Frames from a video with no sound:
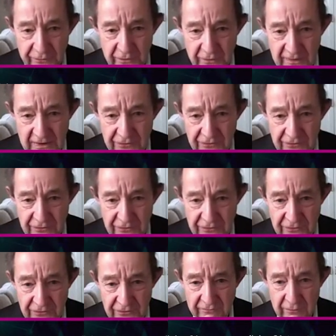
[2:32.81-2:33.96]
Fourth Education
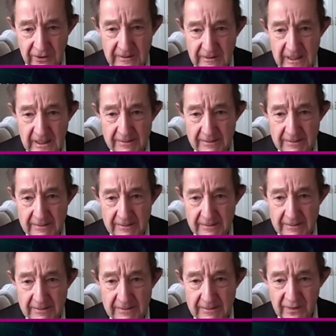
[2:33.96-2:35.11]
Revolution.